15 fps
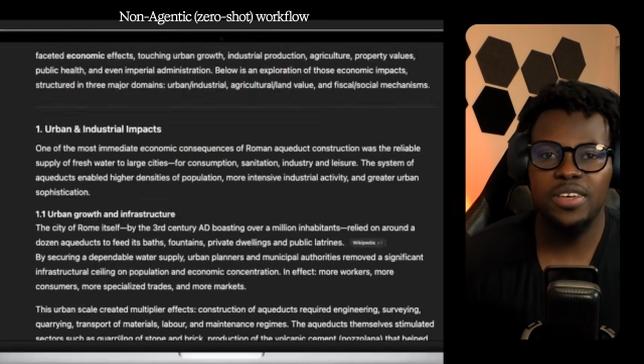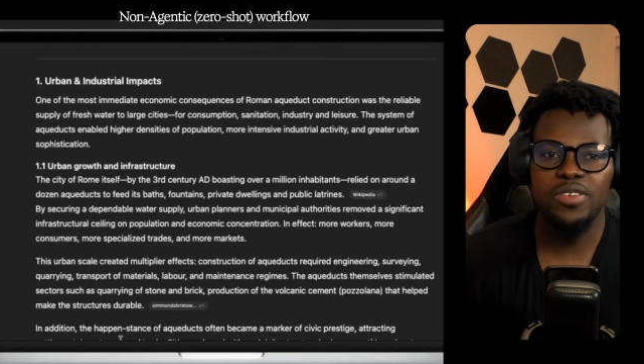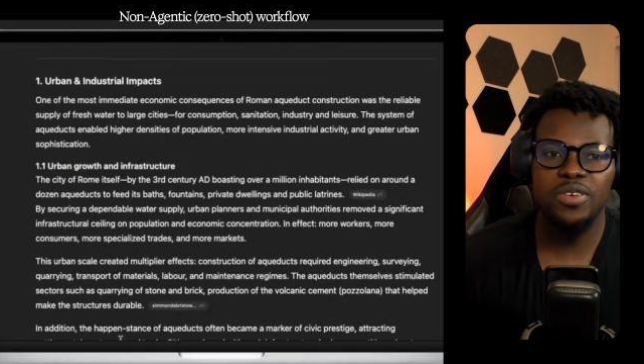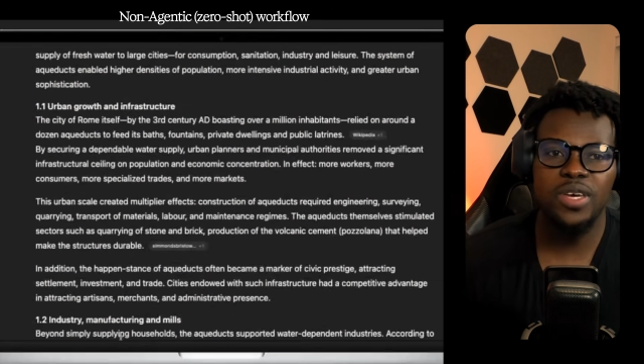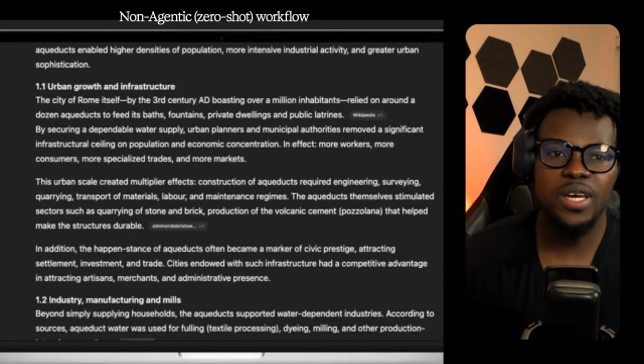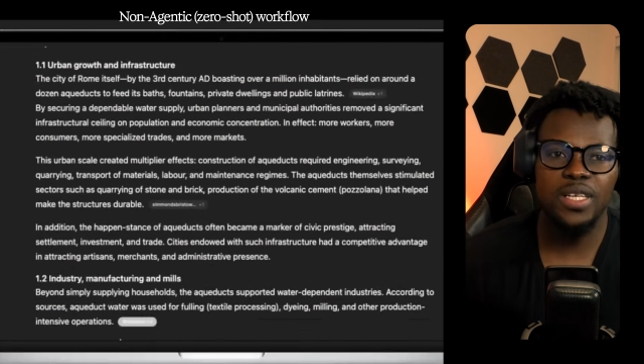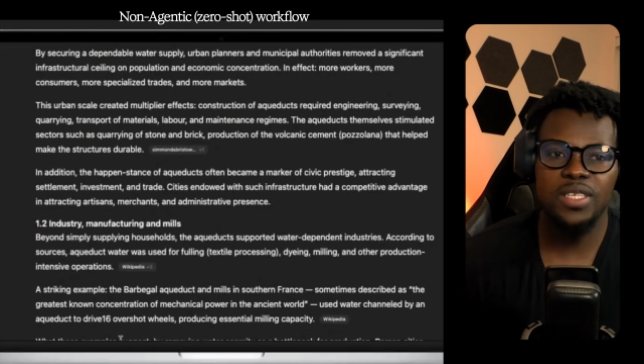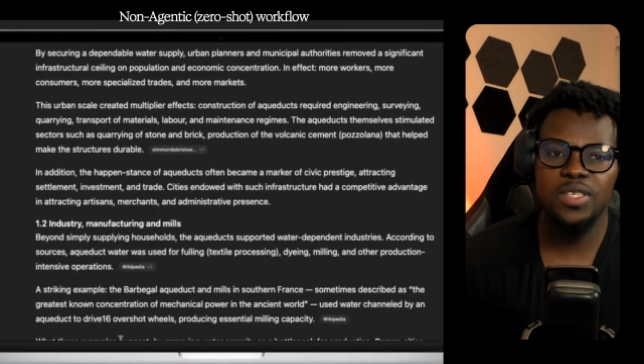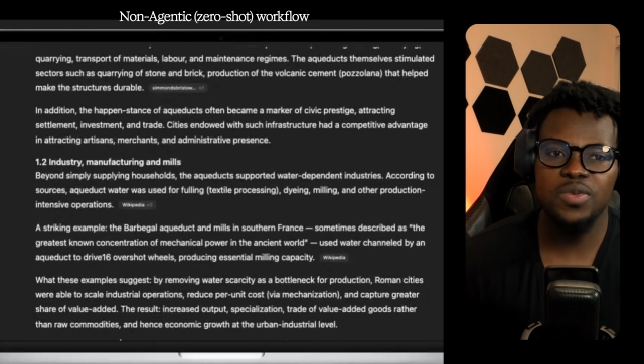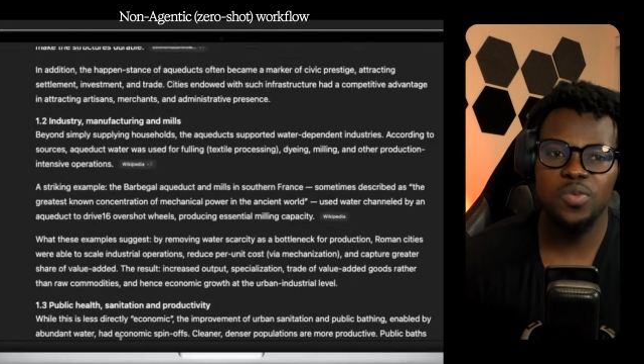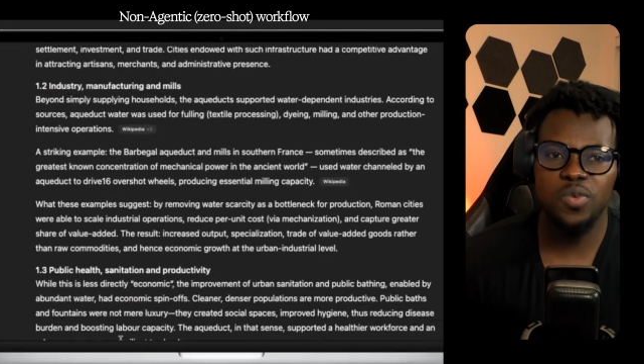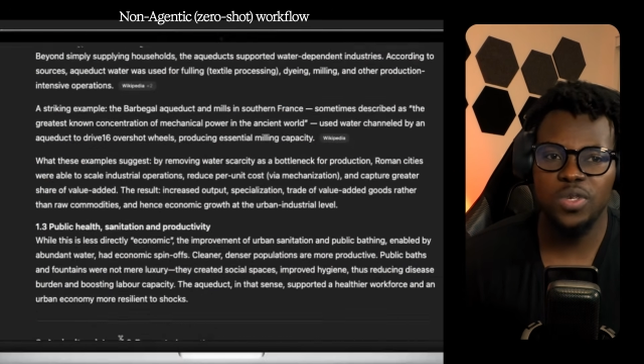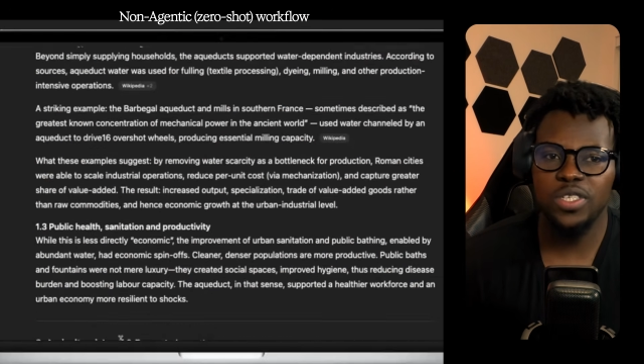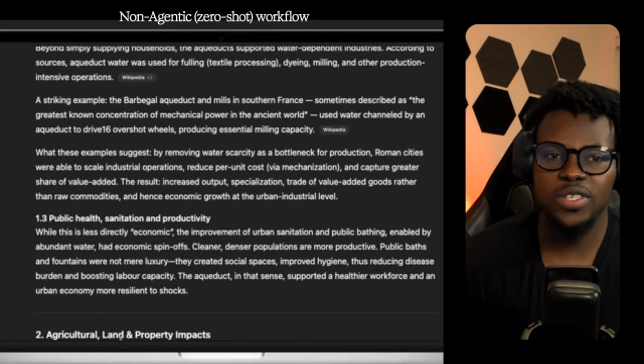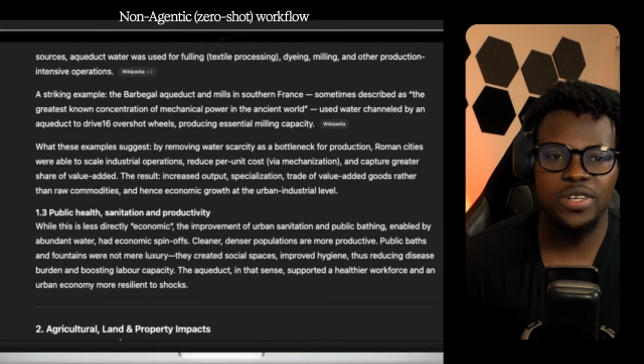and you get
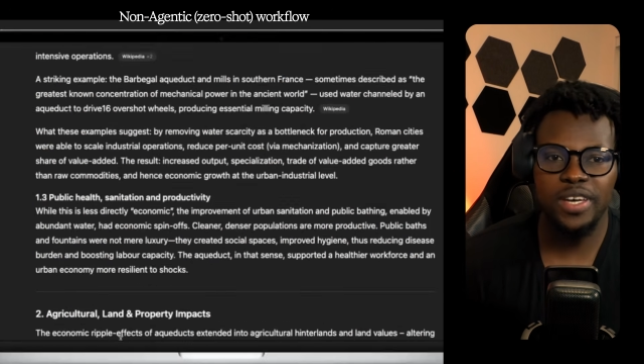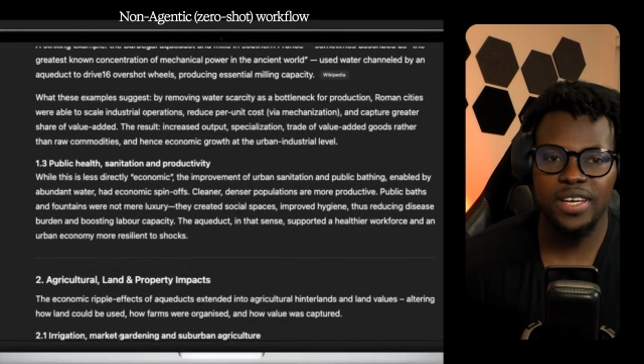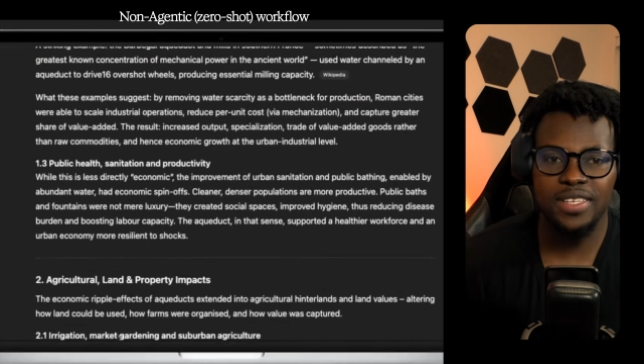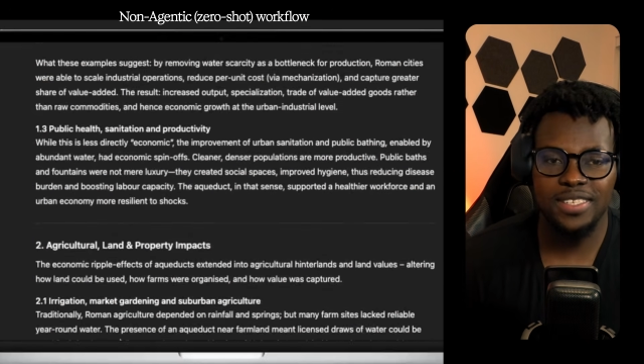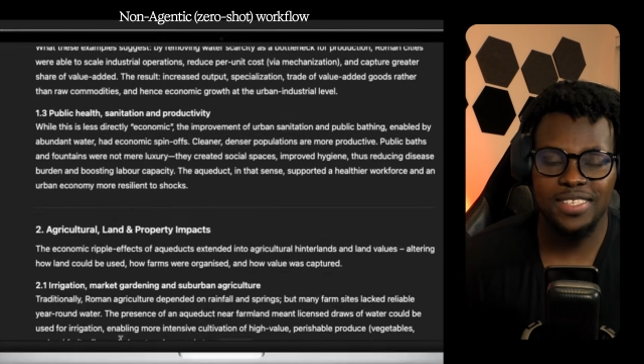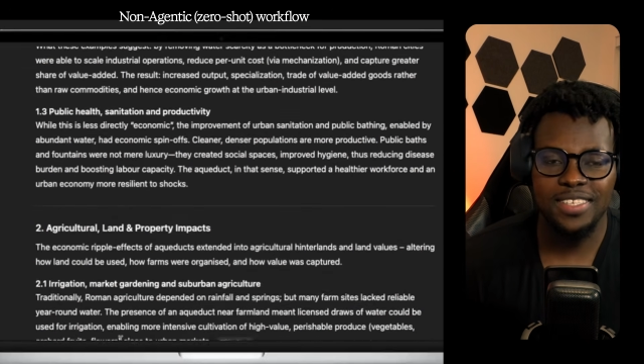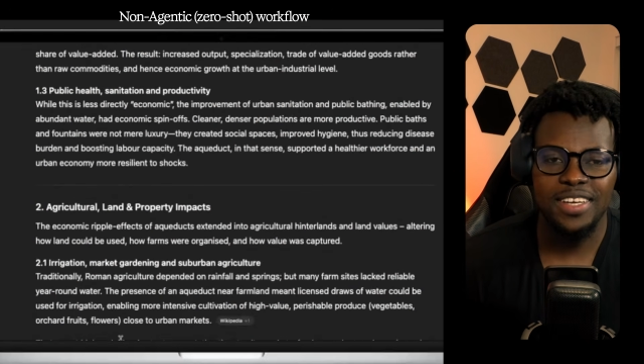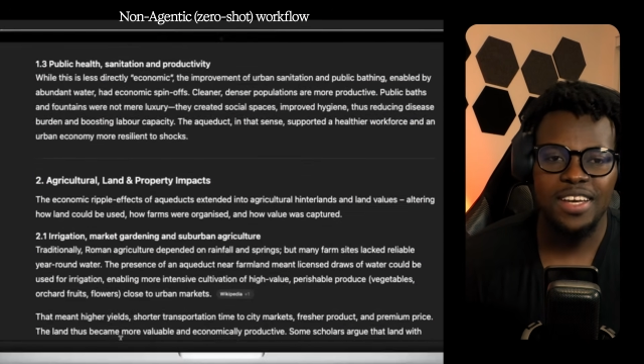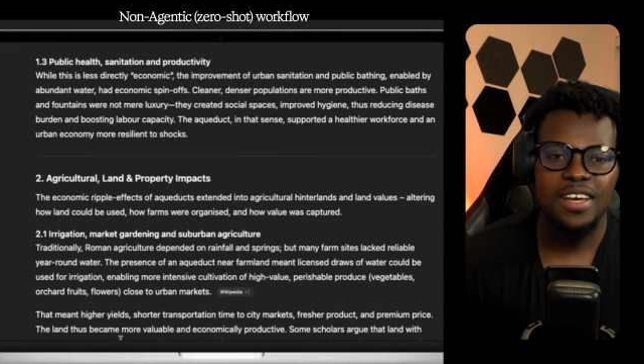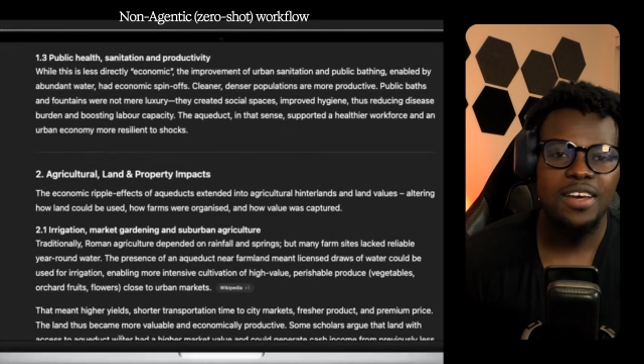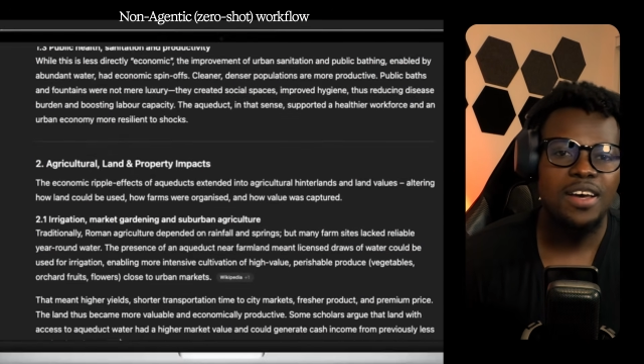what you get.